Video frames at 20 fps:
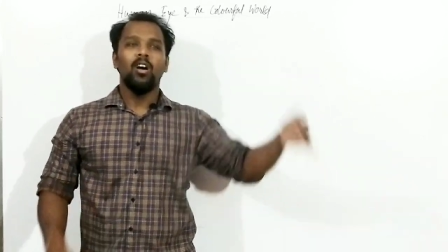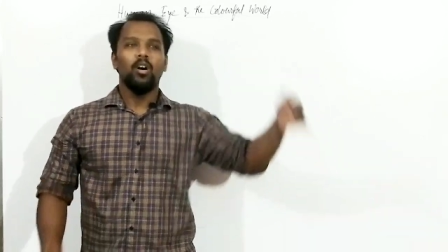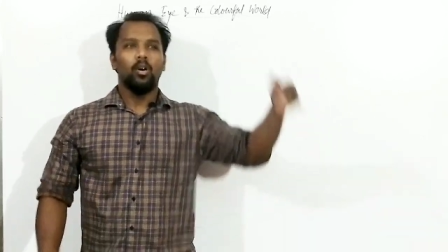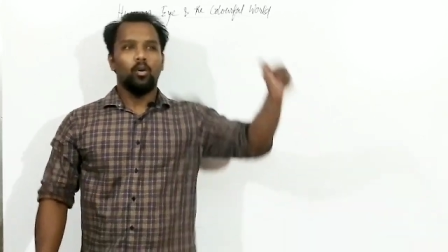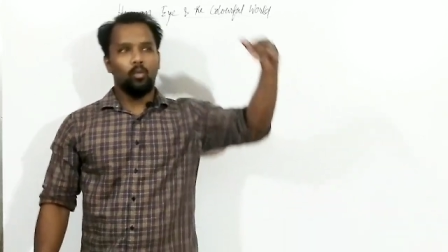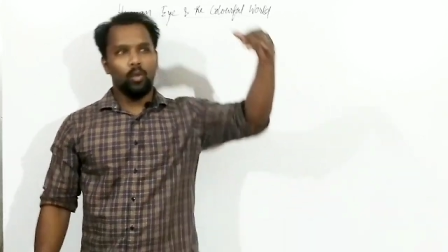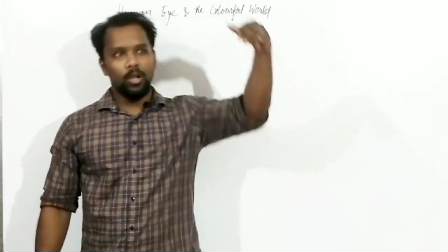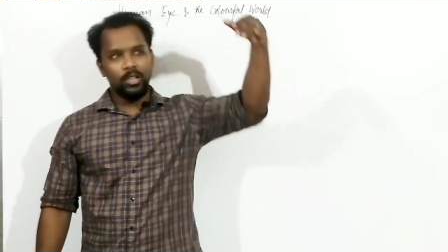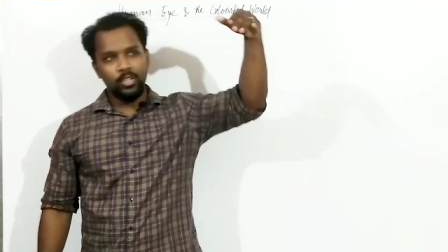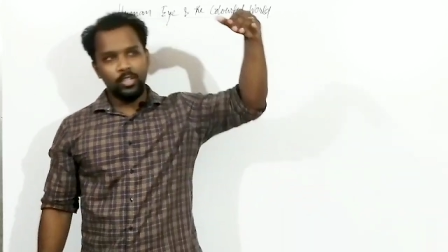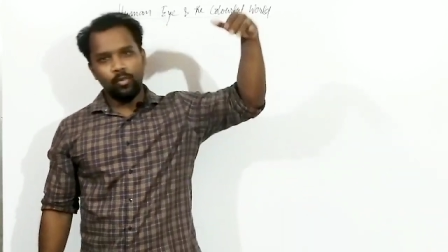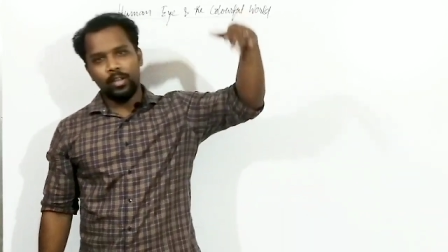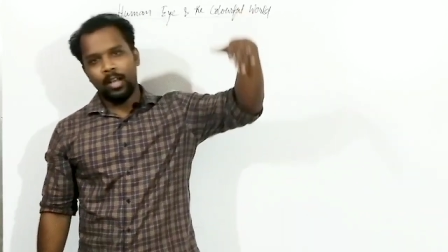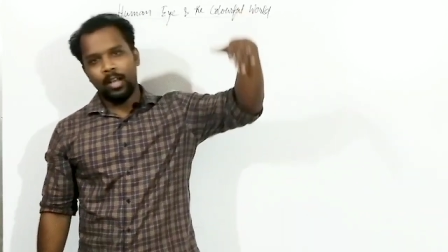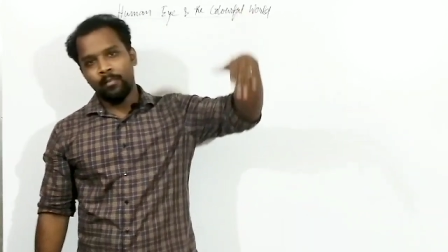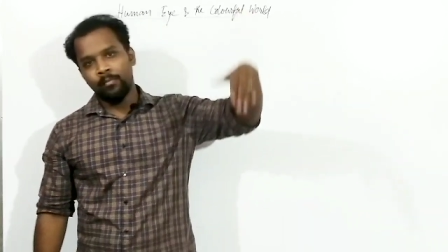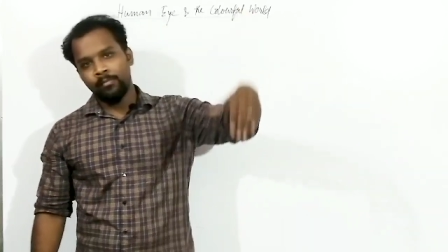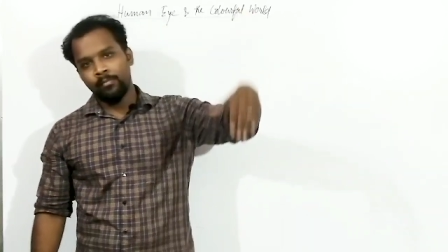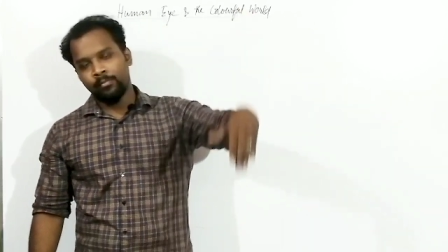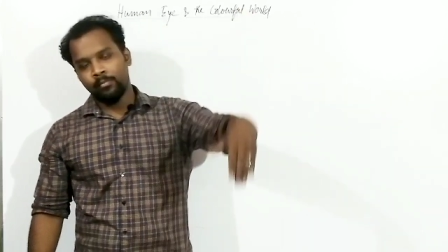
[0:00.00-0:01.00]
Once you
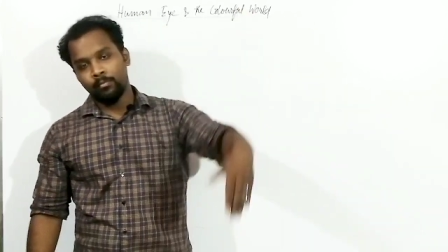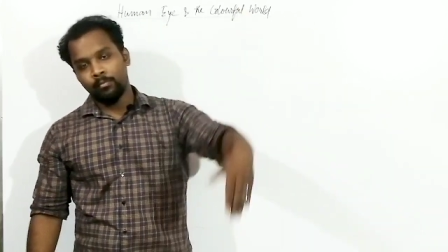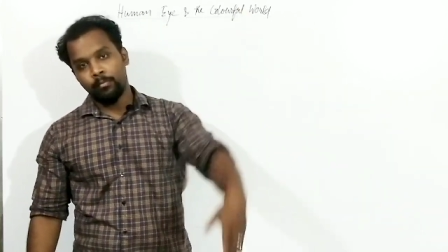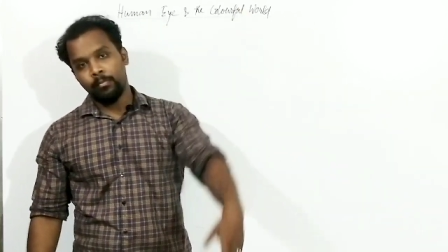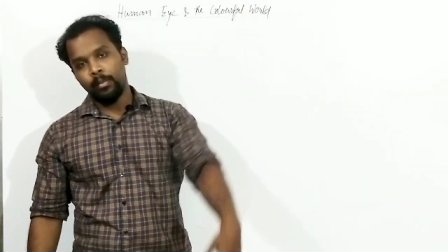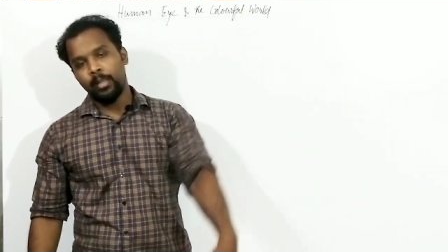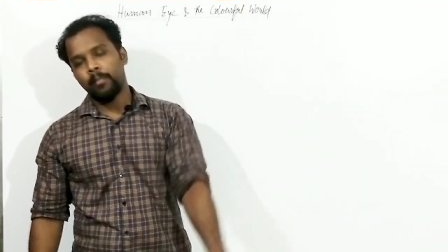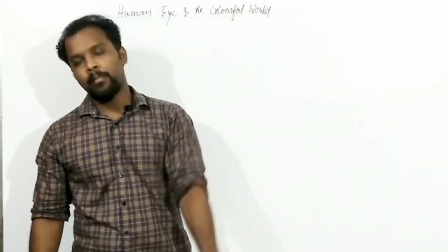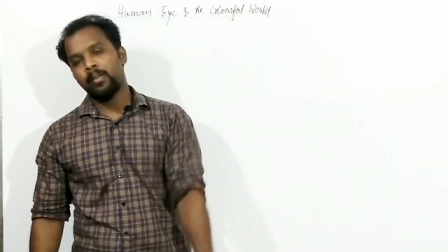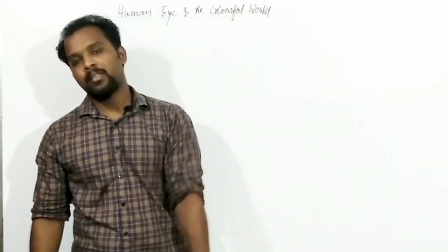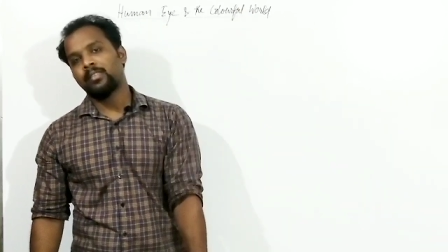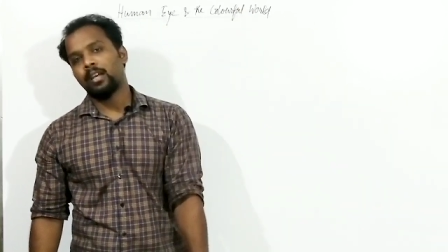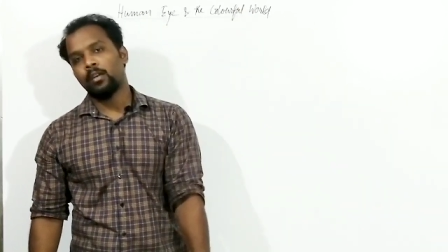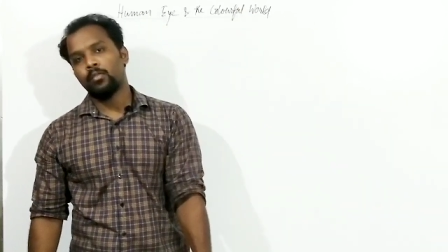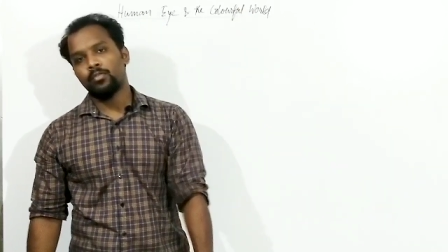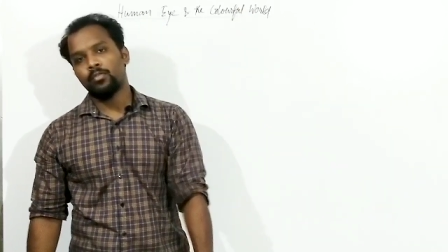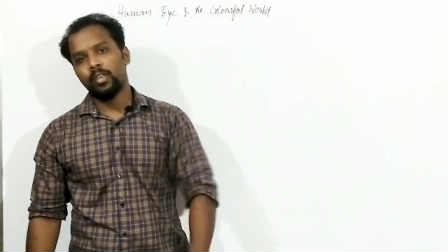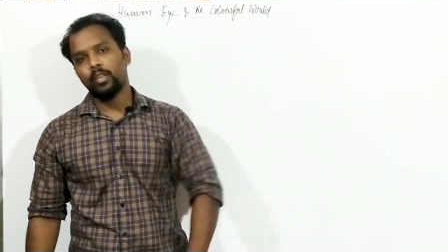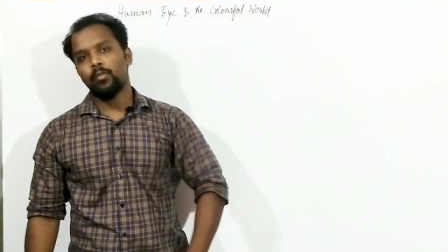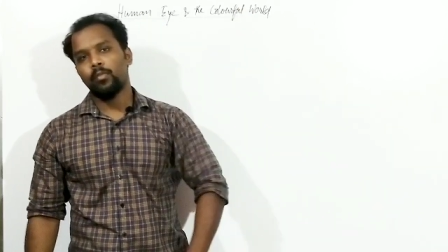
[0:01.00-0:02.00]
come very much
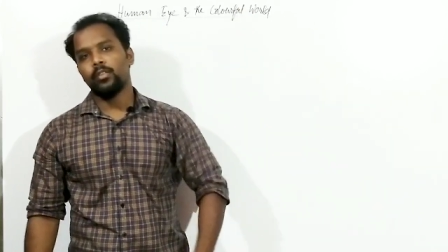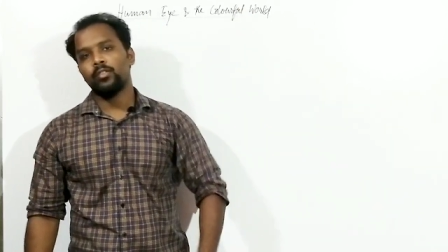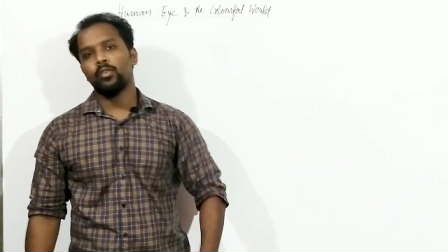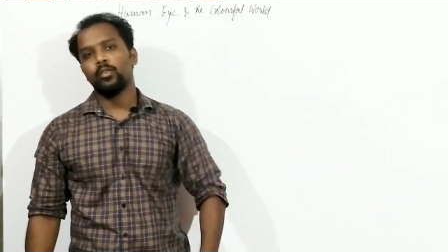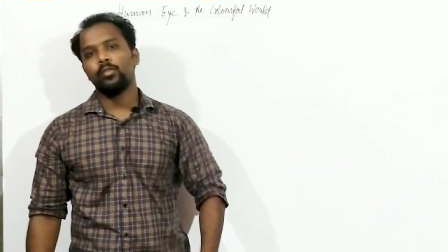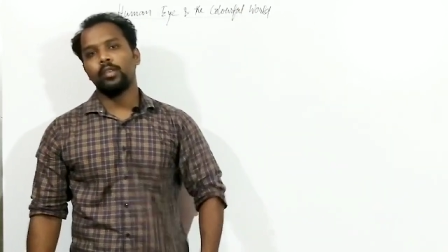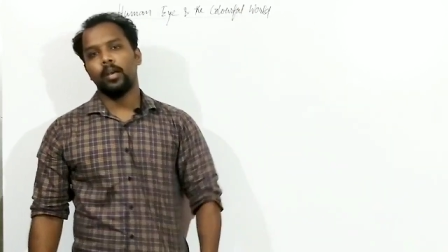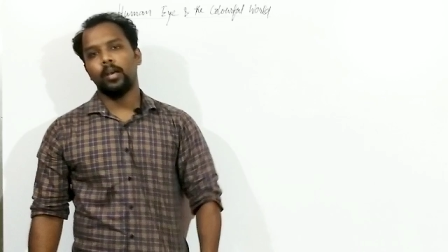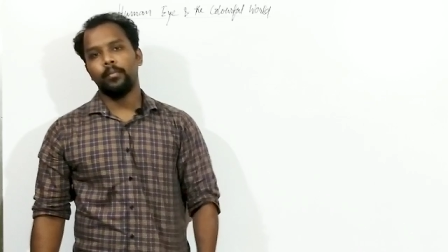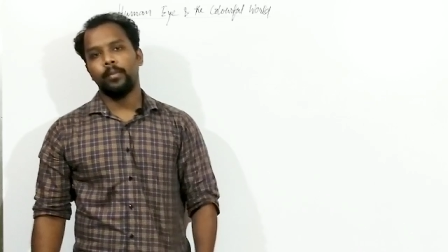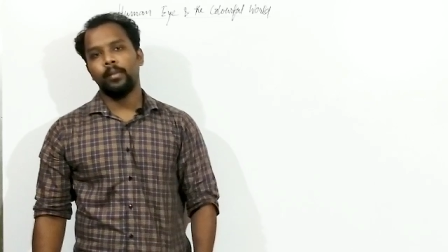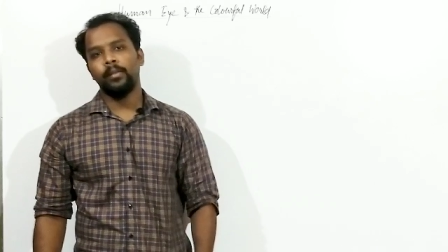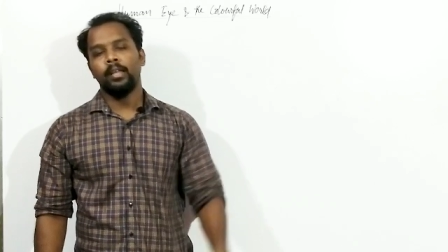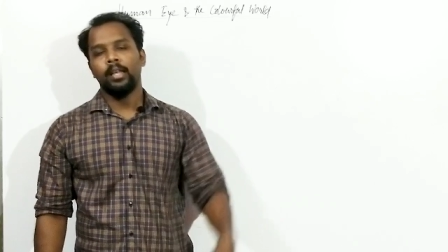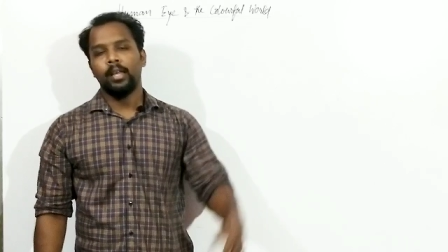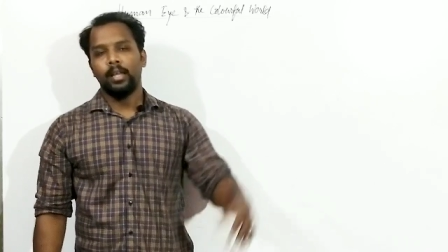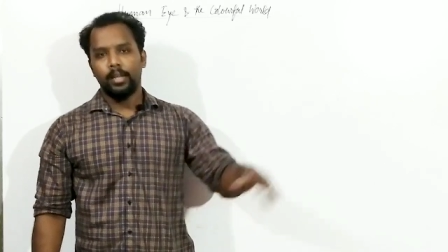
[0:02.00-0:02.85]
downside, what is going to happen?